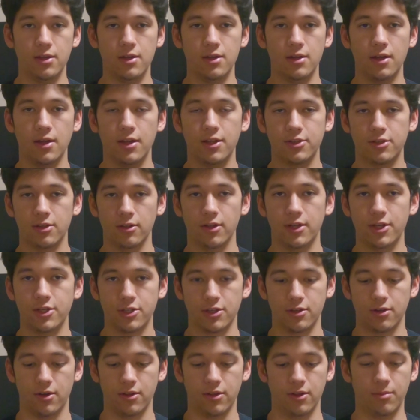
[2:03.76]
the
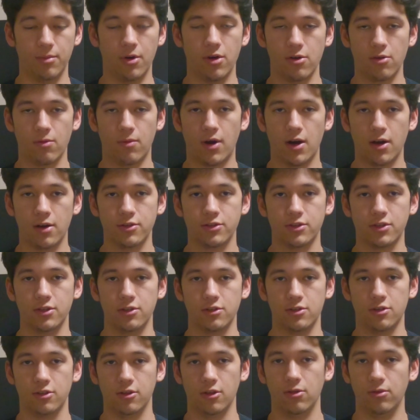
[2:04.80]
insulation on the motor wires
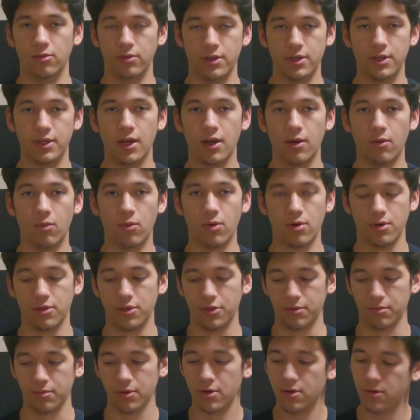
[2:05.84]
can slowly get
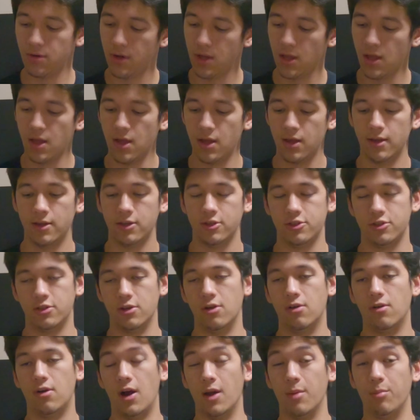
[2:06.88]
worn through.
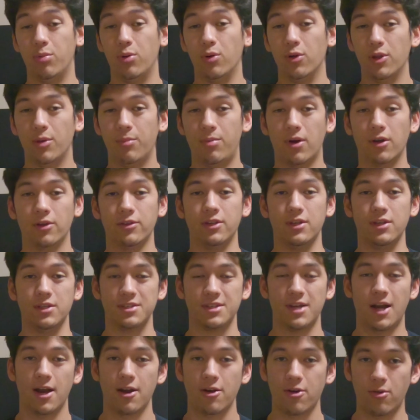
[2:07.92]
So I pulled apart the
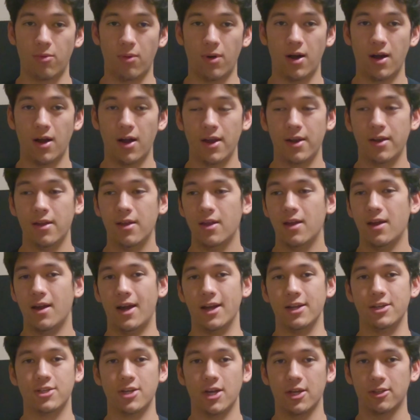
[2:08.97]
entire quad,
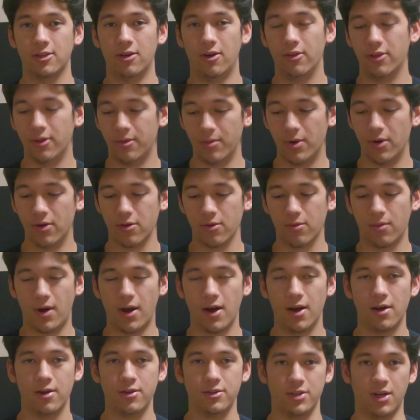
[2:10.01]
I checked all the motor
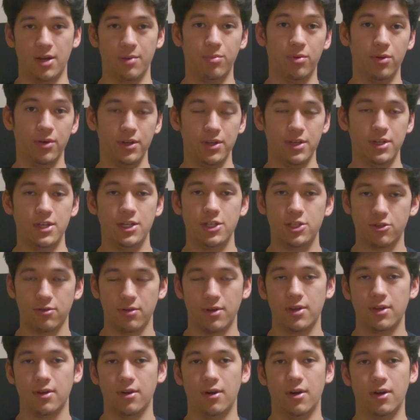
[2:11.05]
wires, I put heat
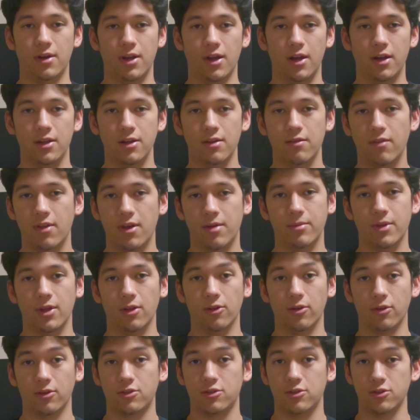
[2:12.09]
shrink on any of them that
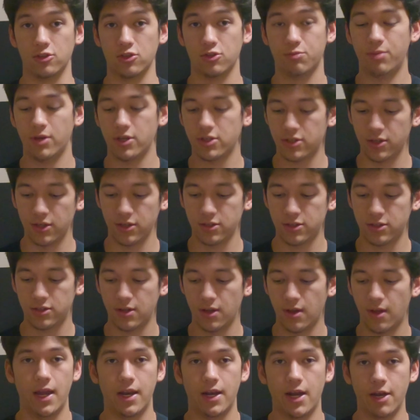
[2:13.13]
looked
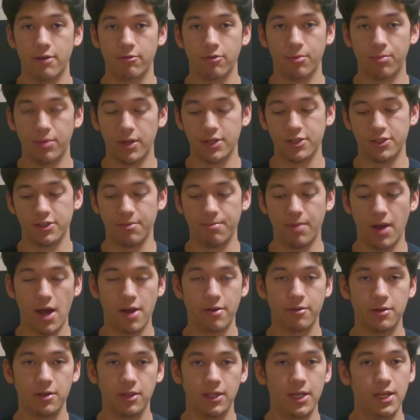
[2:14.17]
suspicious, and I replaced the
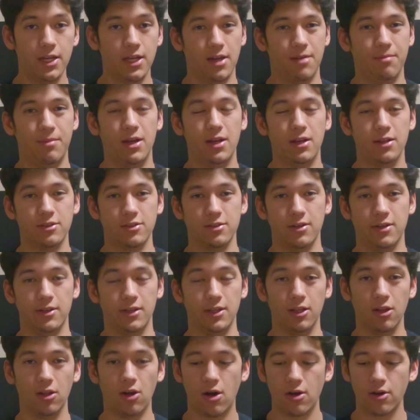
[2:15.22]
battery lead and made it
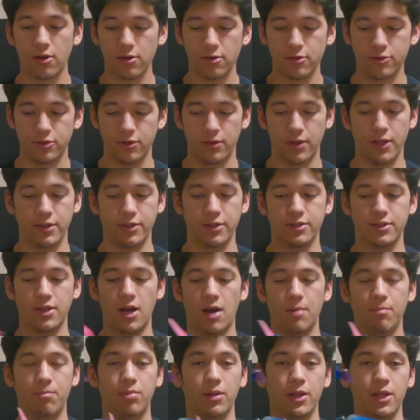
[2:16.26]
slightly longer so that the
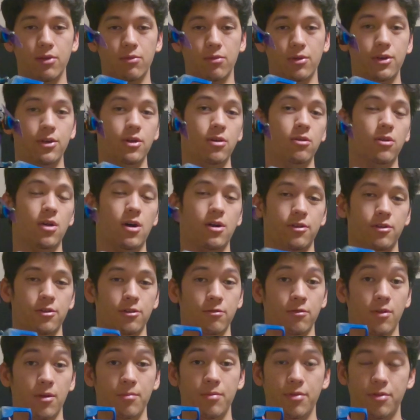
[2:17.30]
top plate would no
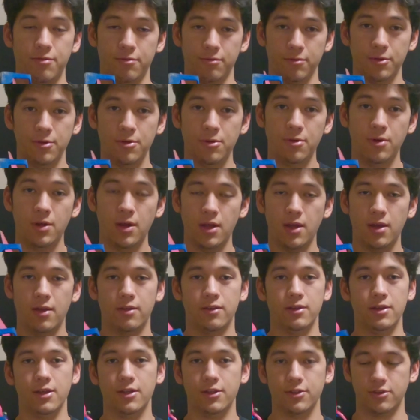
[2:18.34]
longer rub through
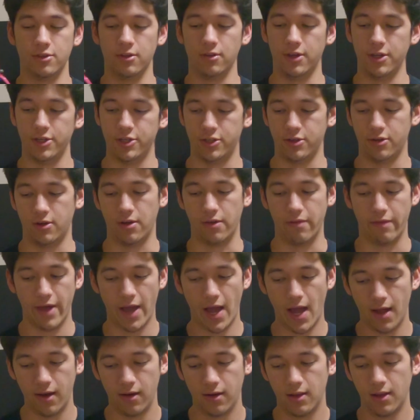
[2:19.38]
the insulation on
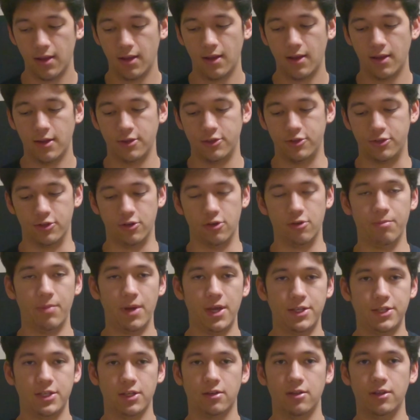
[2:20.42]
that. So
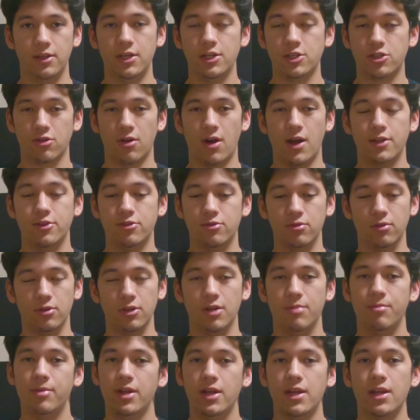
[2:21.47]
basically trying to
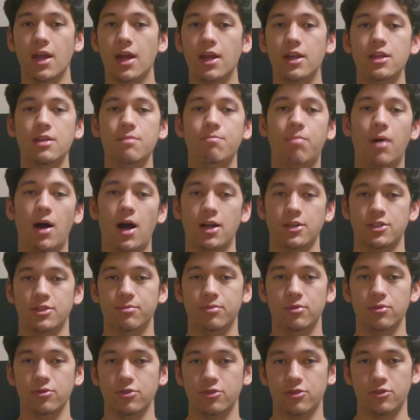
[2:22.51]
eliminate any
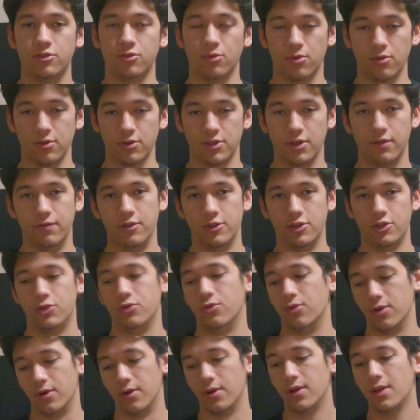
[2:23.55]
possible source of the
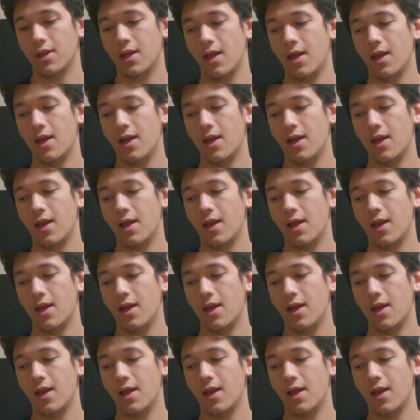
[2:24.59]
short.